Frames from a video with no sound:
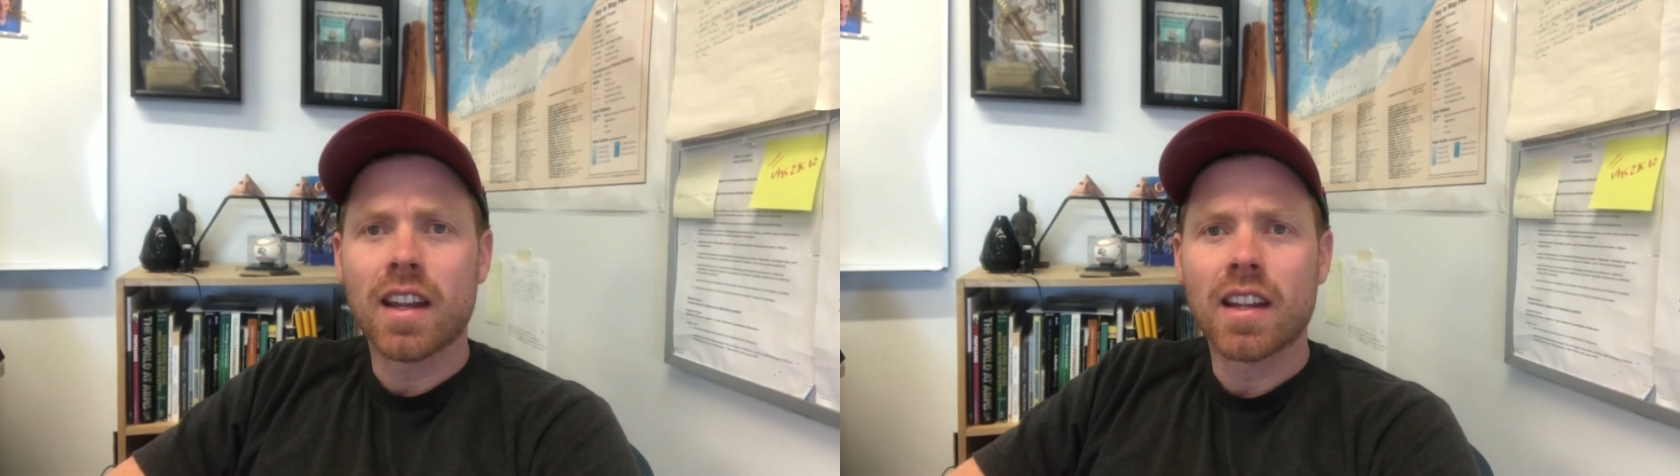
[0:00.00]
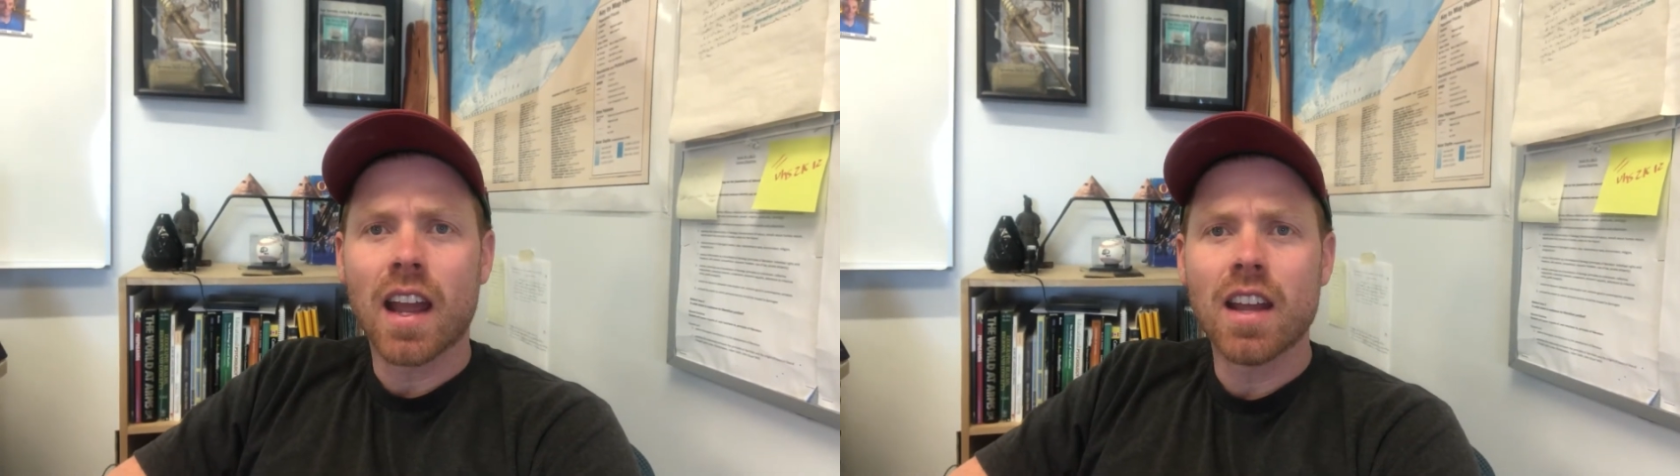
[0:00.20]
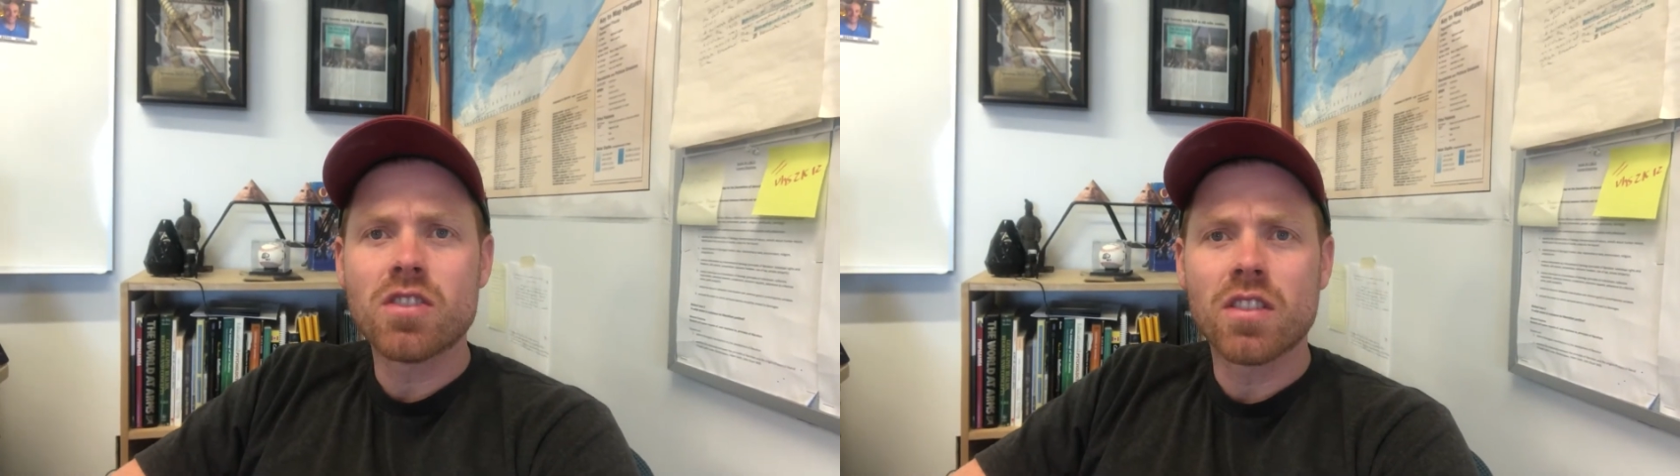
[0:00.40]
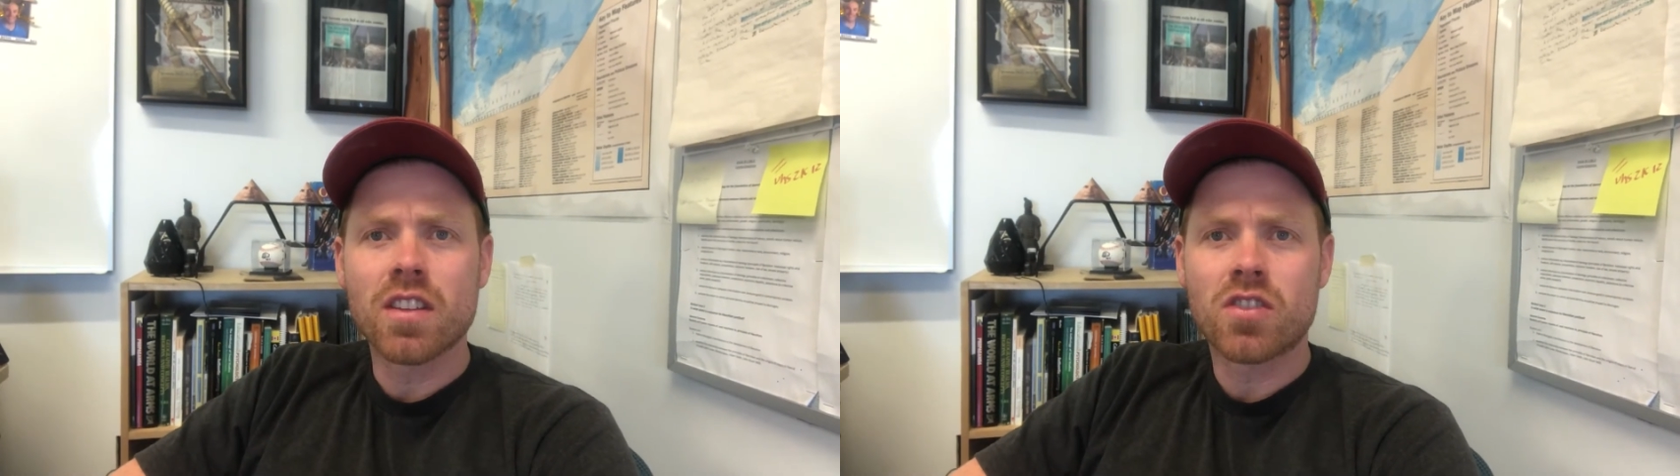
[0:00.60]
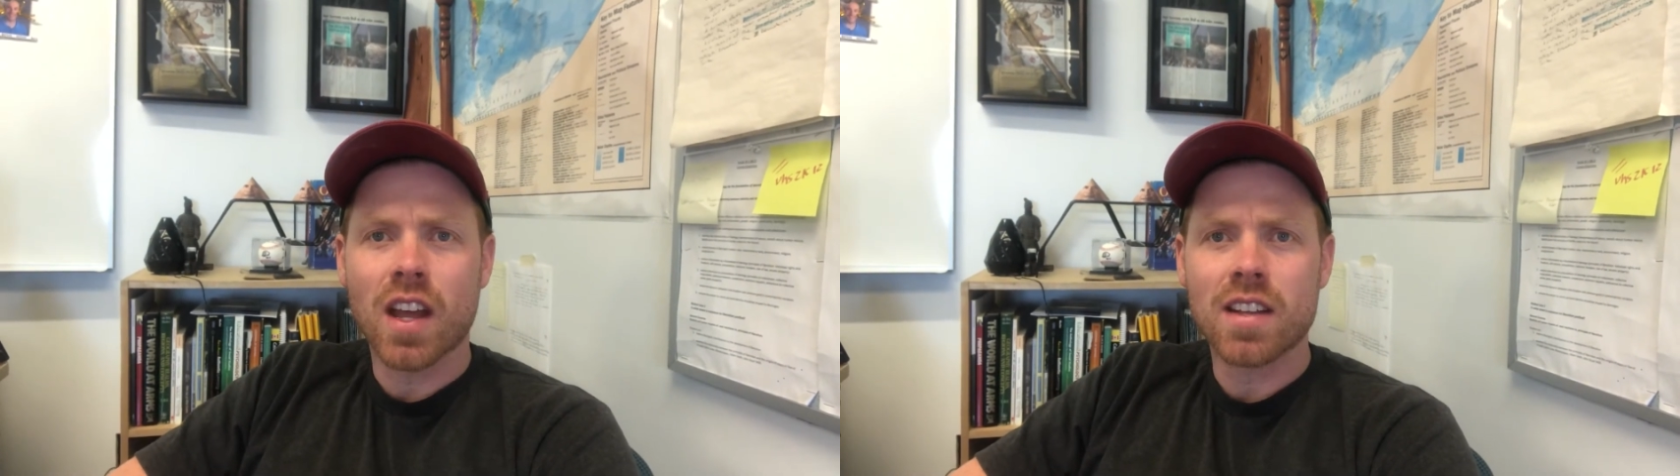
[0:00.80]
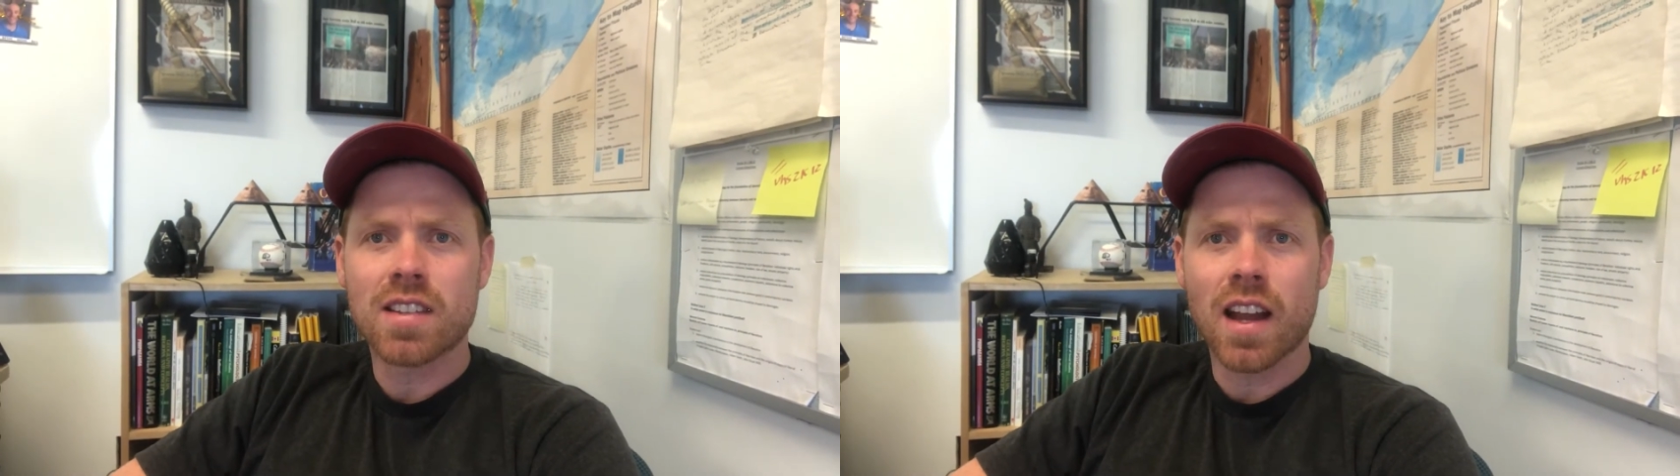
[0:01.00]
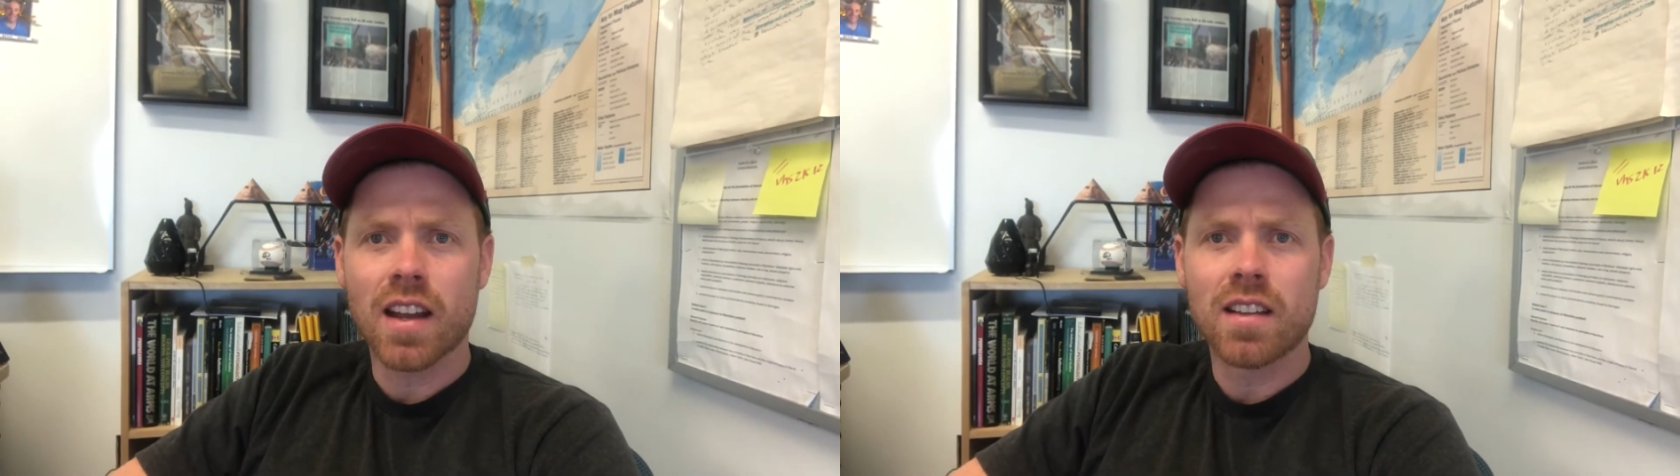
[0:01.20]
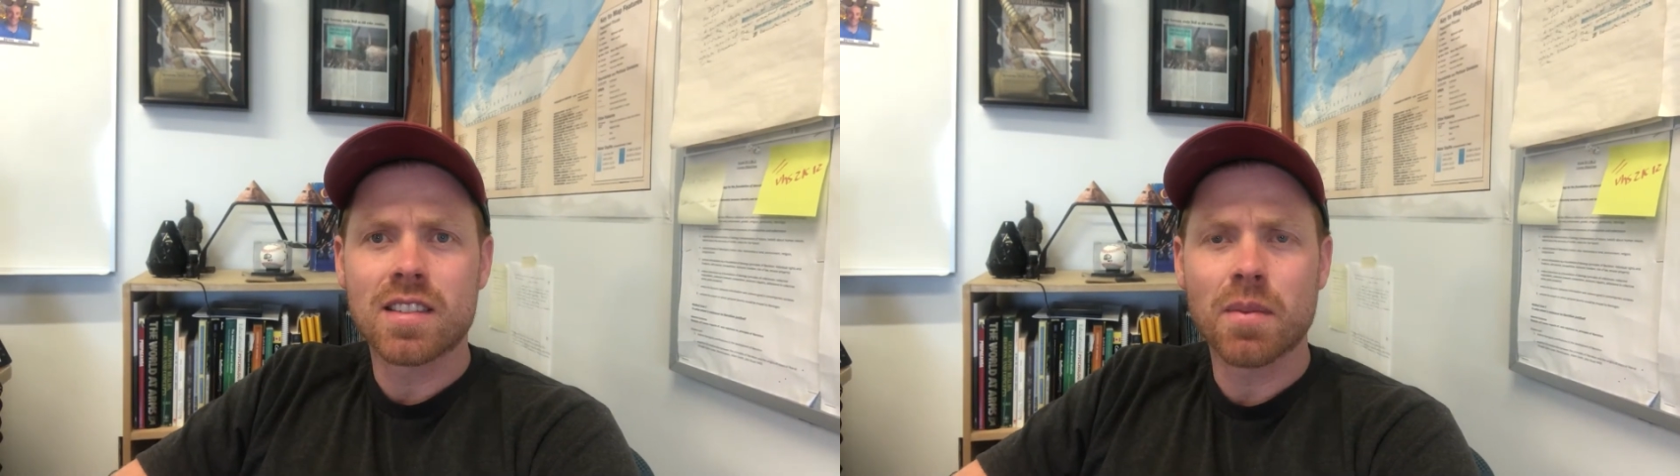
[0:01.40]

engaged in this genocide,